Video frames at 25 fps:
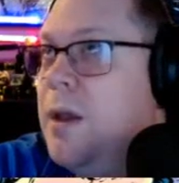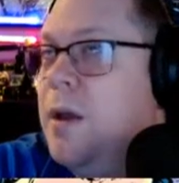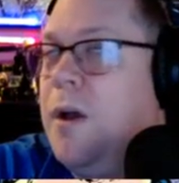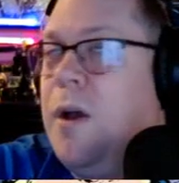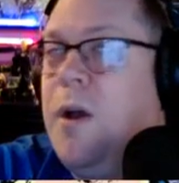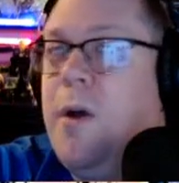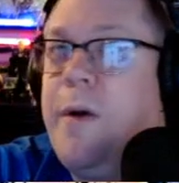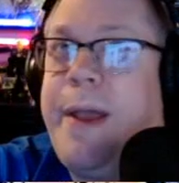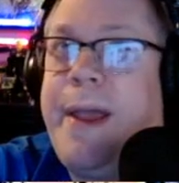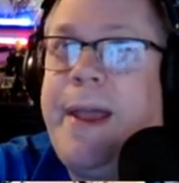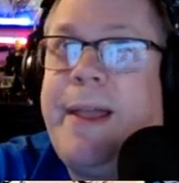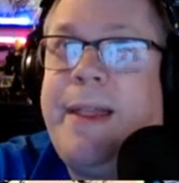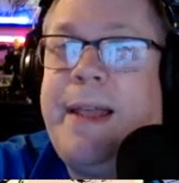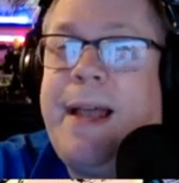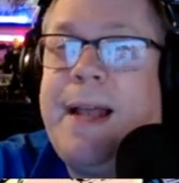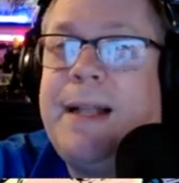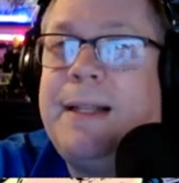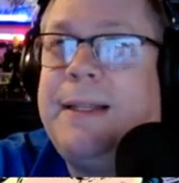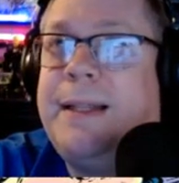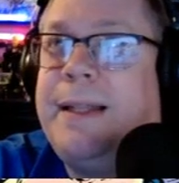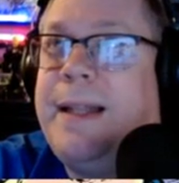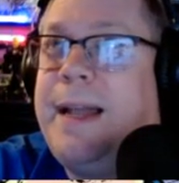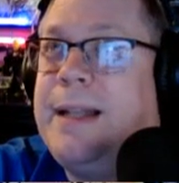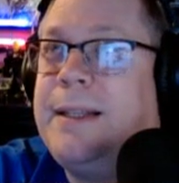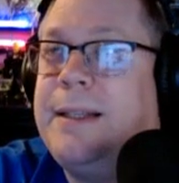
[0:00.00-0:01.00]
Oh yeah, that's
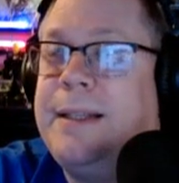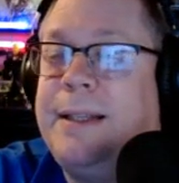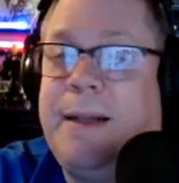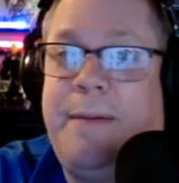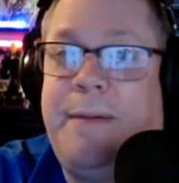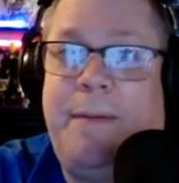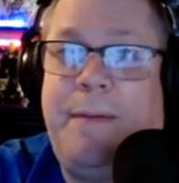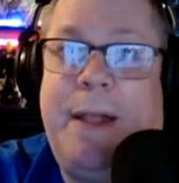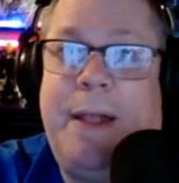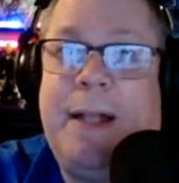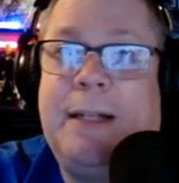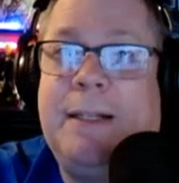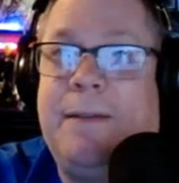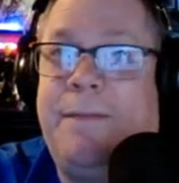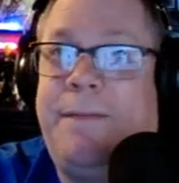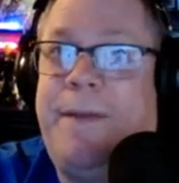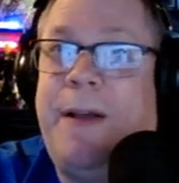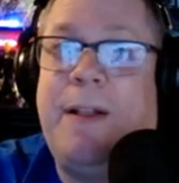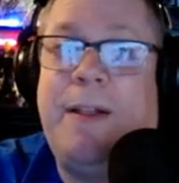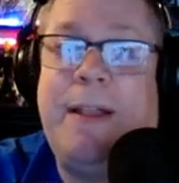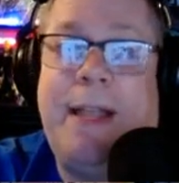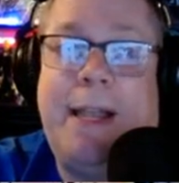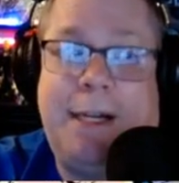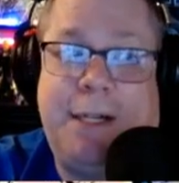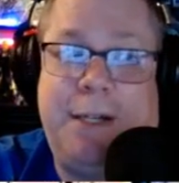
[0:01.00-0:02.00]
that's that's a
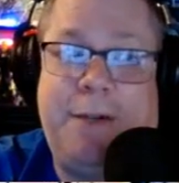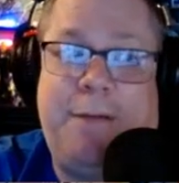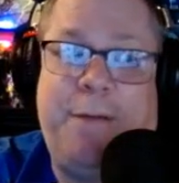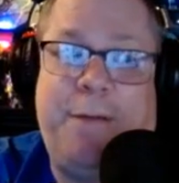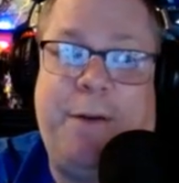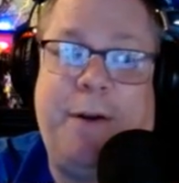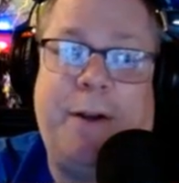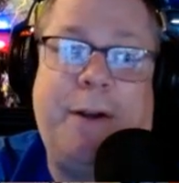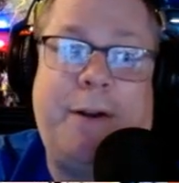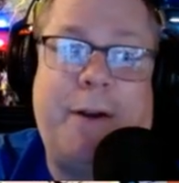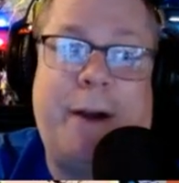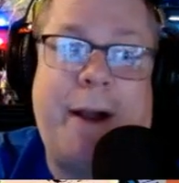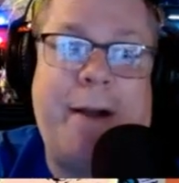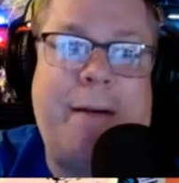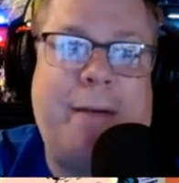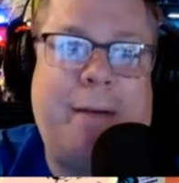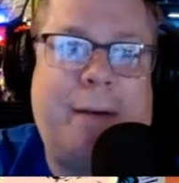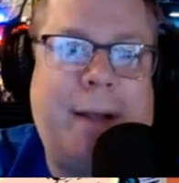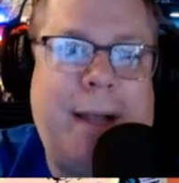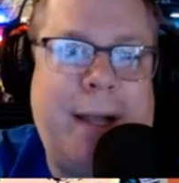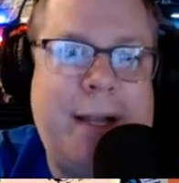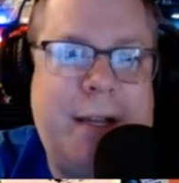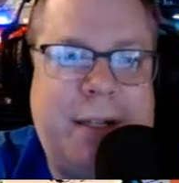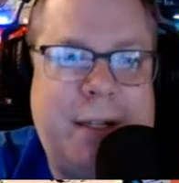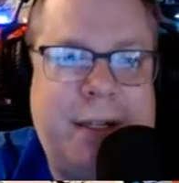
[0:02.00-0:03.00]
foundation for a great
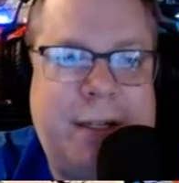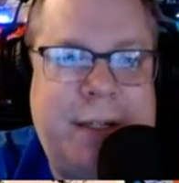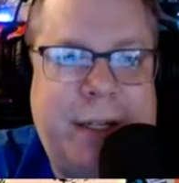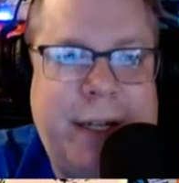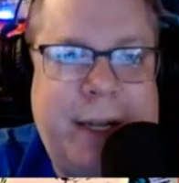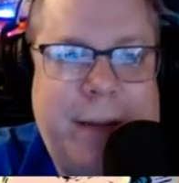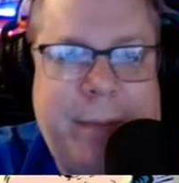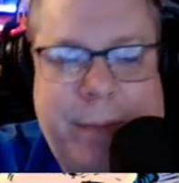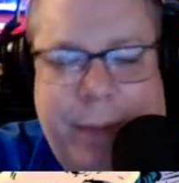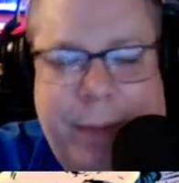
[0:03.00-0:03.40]
relationship.